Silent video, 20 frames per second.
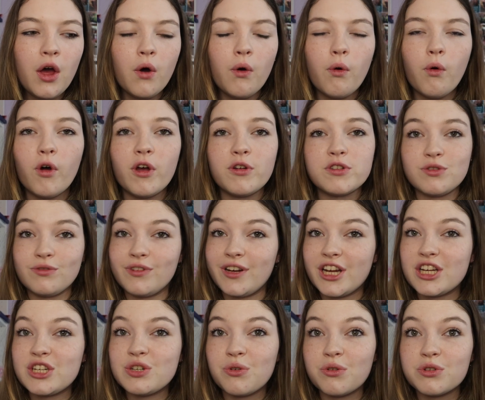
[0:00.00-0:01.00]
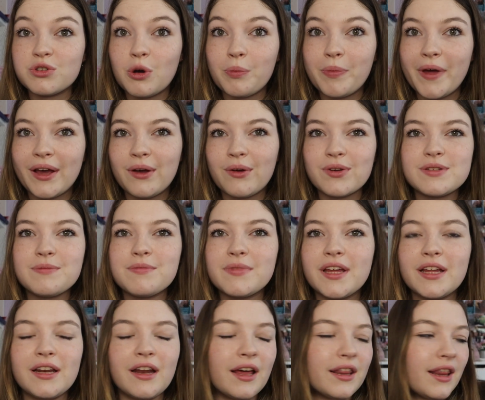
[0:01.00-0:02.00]
or it was a really short topic or
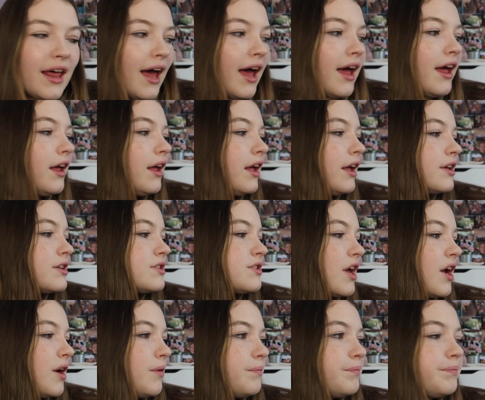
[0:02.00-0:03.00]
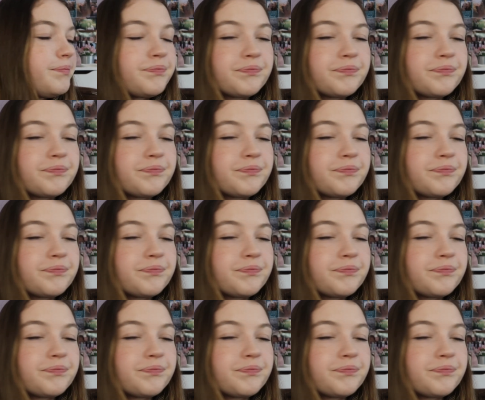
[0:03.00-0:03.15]
something like that. So